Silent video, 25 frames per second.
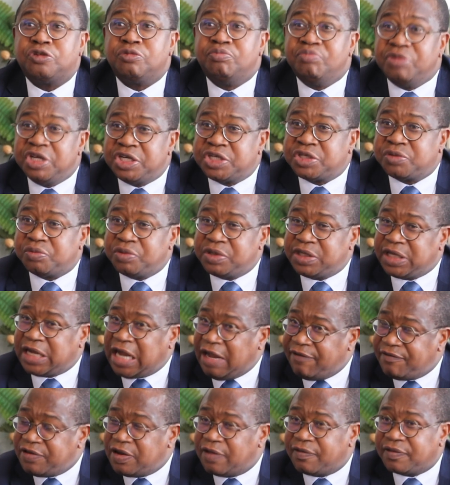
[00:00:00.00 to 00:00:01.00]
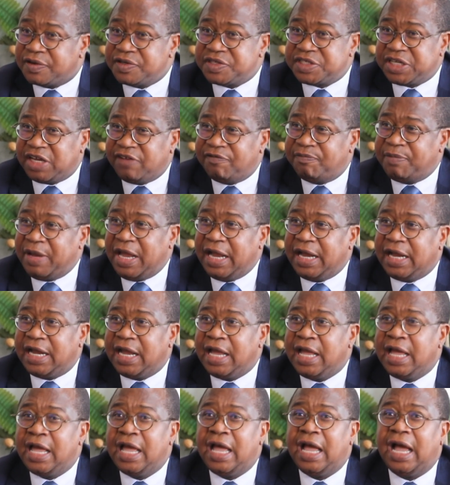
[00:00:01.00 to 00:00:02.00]
to meet with the governor of the Reserve Bank,
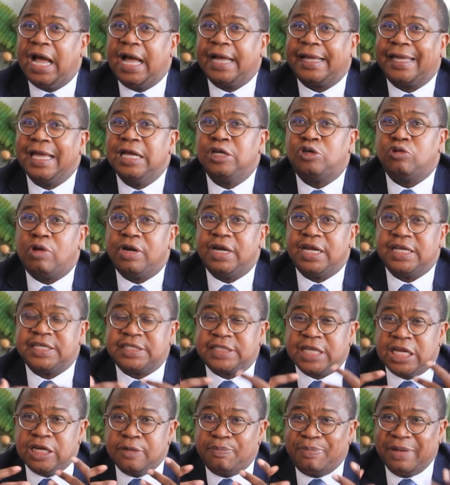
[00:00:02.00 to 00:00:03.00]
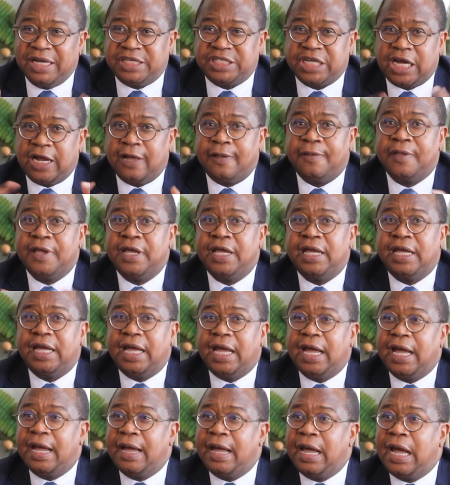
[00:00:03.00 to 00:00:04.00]
again to understand better
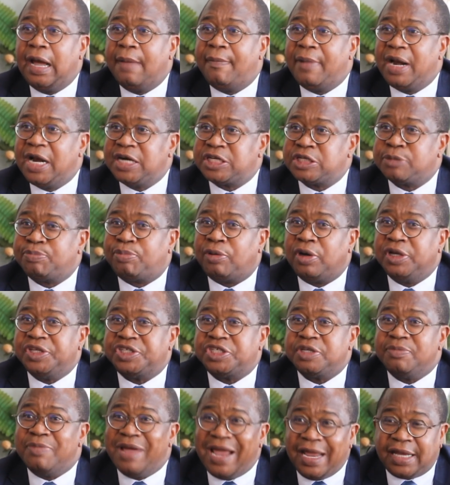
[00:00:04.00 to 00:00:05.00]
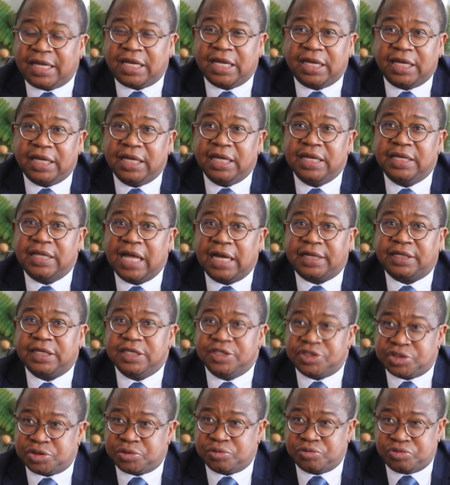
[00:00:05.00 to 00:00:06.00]
monetary policy making in that
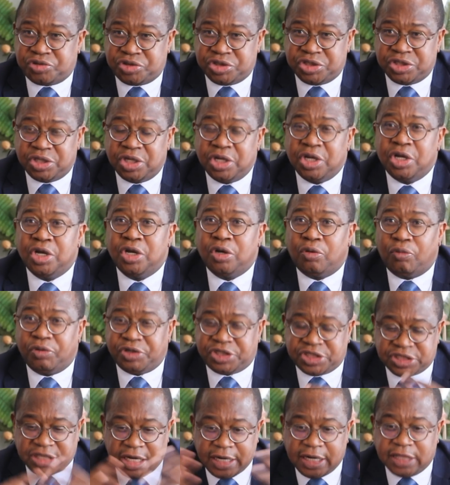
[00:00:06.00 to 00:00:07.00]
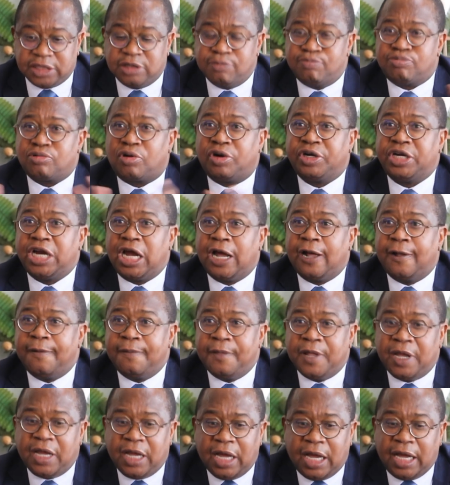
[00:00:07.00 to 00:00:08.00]
institution, which is under the broader
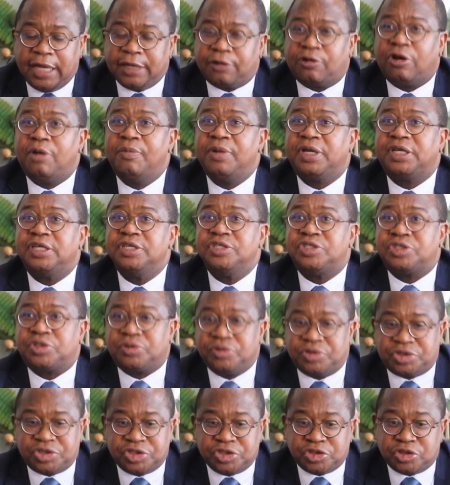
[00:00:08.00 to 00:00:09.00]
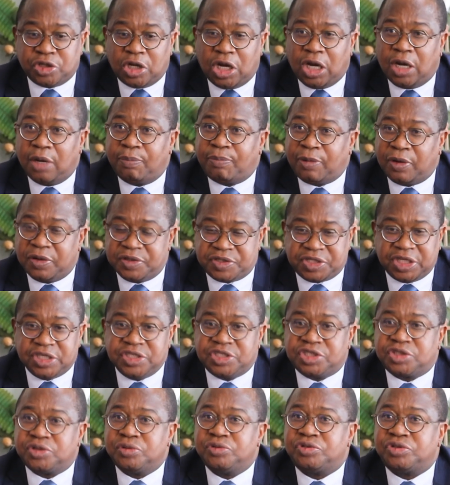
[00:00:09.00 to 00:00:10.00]
economic institutions, policy
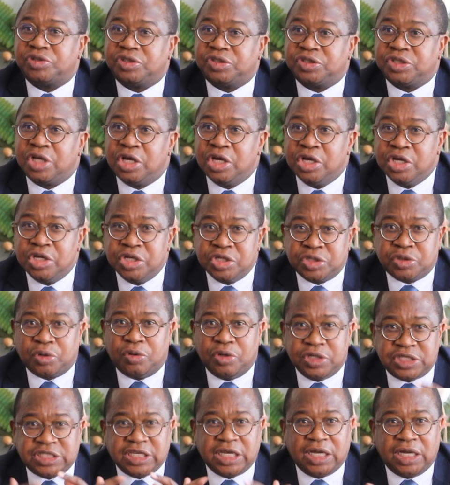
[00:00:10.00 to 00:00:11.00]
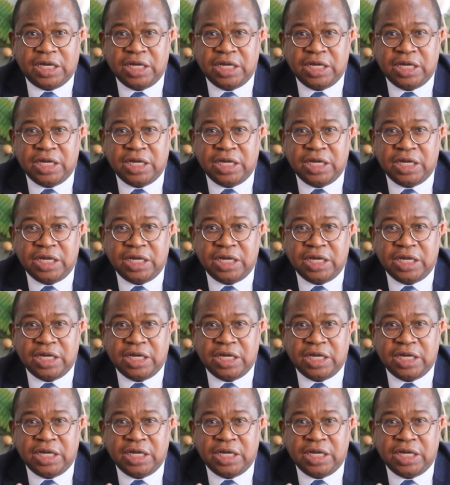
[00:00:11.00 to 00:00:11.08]
institutions. So it's